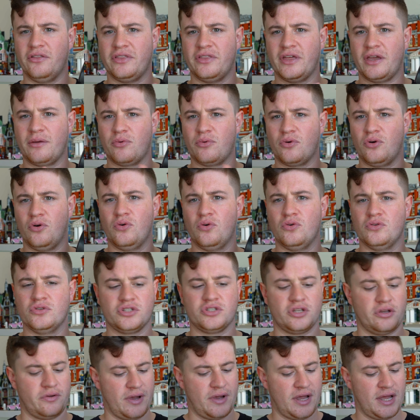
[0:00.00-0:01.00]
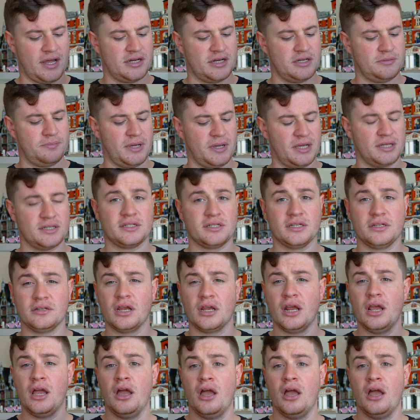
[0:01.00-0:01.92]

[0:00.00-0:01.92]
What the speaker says: They were also hand painted.